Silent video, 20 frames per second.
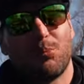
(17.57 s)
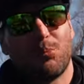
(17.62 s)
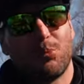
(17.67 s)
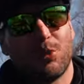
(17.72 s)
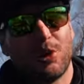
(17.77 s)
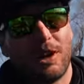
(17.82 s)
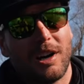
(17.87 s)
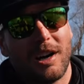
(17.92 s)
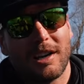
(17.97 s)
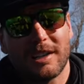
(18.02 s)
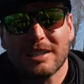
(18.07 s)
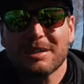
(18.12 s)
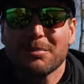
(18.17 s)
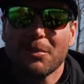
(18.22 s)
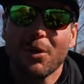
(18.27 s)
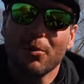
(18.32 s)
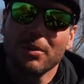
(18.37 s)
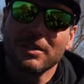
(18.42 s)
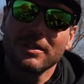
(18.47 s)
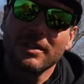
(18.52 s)
But at the
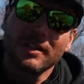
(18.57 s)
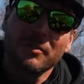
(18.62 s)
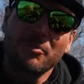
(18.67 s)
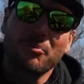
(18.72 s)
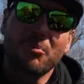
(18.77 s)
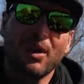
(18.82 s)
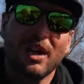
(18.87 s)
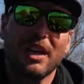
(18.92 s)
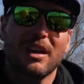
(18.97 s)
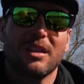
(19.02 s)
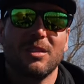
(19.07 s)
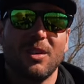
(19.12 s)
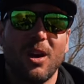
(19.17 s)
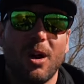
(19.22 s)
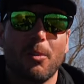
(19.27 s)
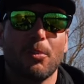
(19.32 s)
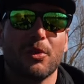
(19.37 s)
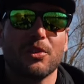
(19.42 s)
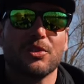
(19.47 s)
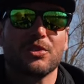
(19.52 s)
moment, not in big
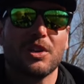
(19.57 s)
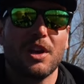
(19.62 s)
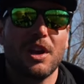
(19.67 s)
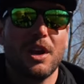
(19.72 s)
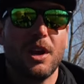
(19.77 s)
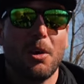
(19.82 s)
numbers.